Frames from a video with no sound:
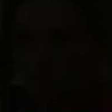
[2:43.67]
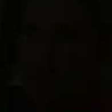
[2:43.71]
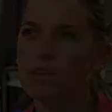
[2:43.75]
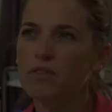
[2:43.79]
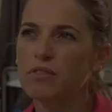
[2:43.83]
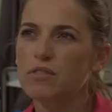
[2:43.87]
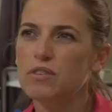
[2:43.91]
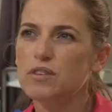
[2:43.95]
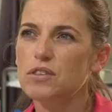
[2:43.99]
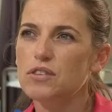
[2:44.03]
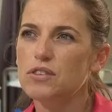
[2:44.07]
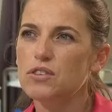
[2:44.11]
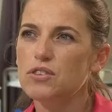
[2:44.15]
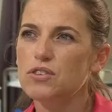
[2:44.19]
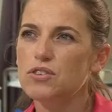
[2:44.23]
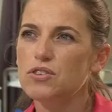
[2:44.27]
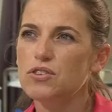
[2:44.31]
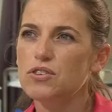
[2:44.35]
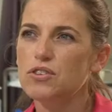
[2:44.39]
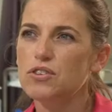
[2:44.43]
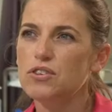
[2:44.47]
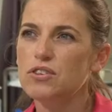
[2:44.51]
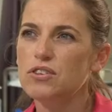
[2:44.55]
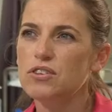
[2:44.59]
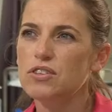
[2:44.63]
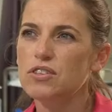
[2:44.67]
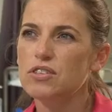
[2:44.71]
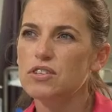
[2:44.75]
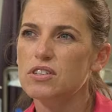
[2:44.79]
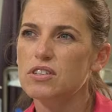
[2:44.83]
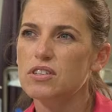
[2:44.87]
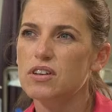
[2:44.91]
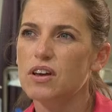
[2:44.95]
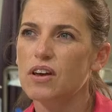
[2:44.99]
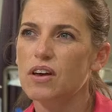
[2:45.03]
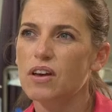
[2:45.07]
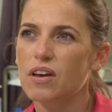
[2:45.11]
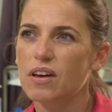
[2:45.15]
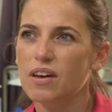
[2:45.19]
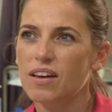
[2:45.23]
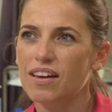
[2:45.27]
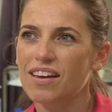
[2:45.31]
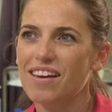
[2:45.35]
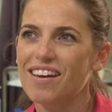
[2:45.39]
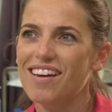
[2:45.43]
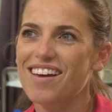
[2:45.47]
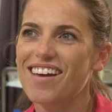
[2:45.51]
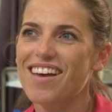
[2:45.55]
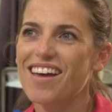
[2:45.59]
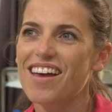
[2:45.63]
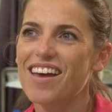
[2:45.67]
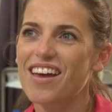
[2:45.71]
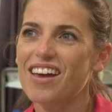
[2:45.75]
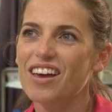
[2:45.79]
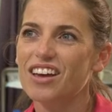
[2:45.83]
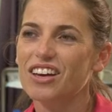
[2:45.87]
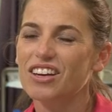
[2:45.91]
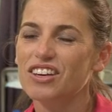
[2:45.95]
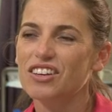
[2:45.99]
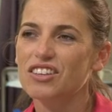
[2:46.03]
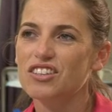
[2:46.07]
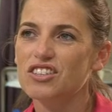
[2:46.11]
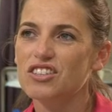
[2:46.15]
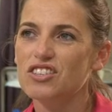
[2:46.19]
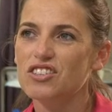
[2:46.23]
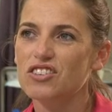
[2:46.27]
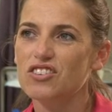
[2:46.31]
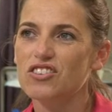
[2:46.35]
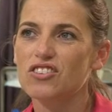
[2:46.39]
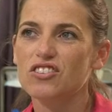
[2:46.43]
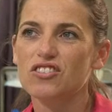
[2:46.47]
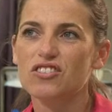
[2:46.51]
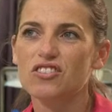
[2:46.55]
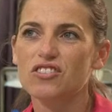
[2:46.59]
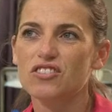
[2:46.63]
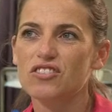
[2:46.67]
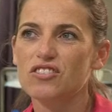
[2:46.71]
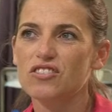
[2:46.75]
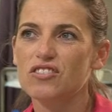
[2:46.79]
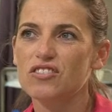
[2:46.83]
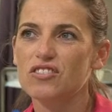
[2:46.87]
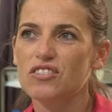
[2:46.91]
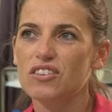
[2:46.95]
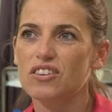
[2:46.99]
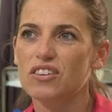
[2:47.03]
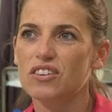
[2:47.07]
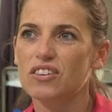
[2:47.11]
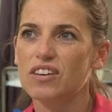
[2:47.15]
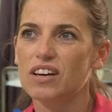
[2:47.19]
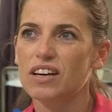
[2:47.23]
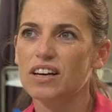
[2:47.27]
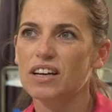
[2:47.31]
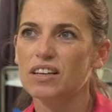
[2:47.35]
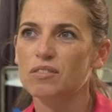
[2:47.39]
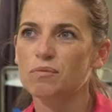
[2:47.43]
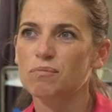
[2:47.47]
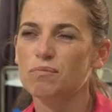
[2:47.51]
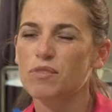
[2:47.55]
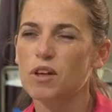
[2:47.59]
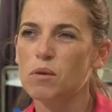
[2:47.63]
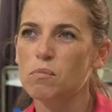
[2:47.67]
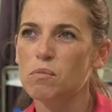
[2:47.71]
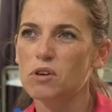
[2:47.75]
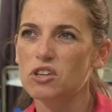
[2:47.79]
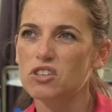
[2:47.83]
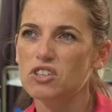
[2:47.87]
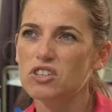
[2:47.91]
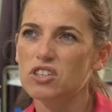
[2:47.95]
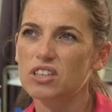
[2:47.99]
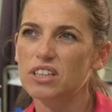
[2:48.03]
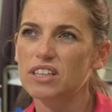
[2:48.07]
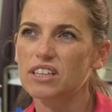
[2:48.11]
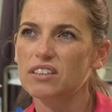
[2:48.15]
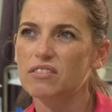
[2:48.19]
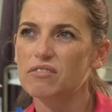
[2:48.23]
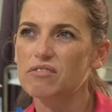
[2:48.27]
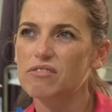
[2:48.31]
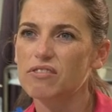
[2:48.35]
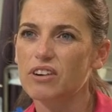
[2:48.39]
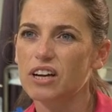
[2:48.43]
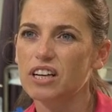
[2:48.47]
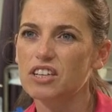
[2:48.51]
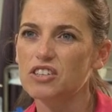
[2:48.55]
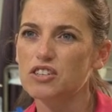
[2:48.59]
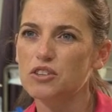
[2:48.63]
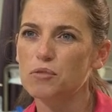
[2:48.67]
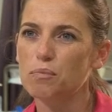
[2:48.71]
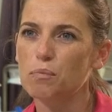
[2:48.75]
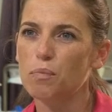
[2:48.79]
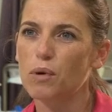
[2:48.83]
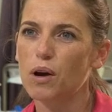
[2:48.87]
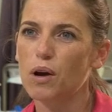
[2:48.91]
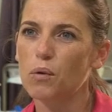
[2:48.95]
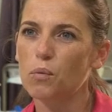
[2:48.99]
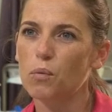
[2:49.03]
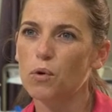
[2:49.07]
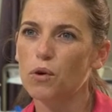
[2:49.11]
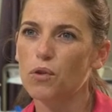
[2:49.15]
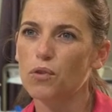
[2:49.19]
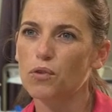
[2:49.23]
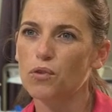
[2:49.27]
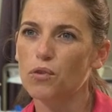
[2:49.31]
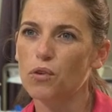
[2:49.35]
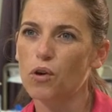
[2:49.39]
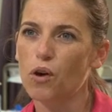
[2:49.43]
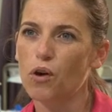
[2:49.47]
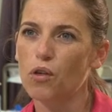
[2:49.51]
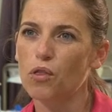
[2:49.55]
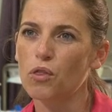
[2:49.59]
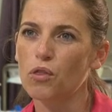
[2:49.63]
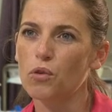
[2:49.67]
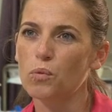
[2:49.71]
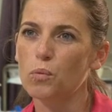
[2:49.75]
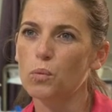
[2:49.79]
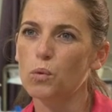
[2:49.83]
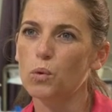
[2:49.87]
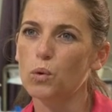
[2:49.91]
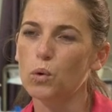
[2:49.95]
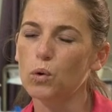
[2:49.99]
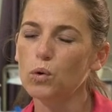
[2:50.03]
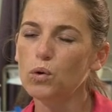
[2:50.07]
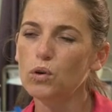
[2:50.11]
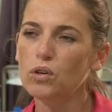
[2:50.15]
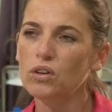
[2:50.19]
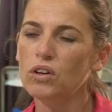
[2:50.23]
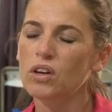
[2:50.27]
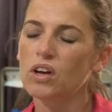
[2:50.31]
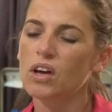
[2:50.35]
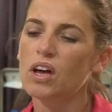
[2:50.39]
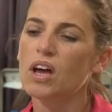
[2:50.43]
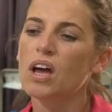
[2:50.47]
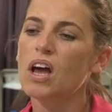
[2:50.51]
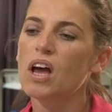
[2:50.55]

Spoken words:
If the student's concerned, emotionally confronted by what's on the ward,